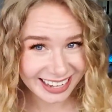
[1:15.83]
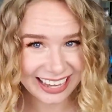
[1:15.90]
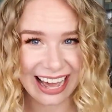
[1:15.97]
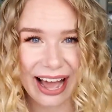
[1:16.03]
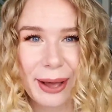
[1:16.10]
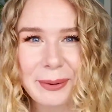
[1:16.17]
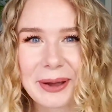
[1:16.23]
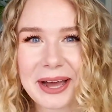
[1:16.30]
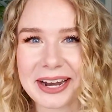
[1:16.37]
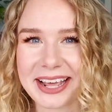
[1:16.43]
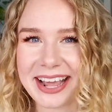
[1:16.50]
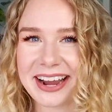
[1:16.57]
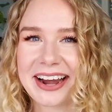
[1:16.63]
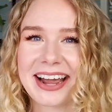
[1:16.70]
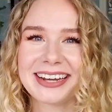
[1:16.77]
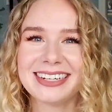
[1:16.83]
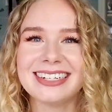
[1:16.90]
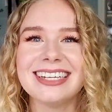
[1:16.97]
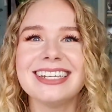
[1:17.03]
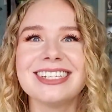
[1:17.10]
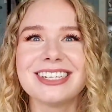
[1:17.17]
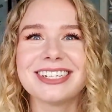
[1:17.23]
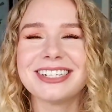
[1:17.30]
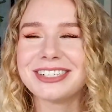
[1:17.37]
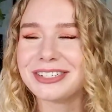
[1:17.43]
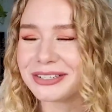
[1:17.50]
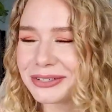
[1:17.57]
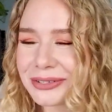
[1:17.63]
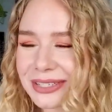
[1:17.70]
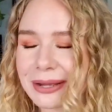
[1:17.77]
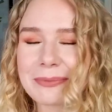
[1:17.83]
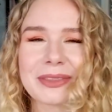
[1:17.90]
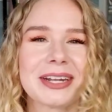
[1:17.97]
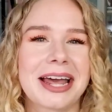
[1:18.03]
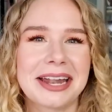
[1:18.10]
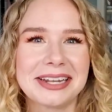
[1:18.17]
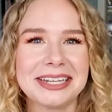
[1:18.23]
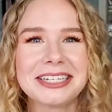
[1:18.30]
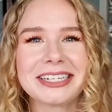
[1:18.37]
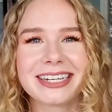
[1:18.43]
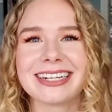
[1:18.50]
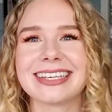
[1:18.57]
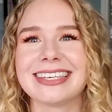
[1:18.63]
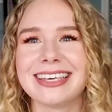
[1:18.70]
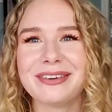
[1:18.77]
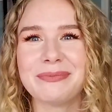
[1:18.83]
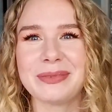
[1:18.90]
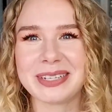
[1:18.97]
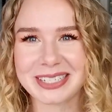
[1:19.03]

Come on, hair. I need you to do something. I need you to give me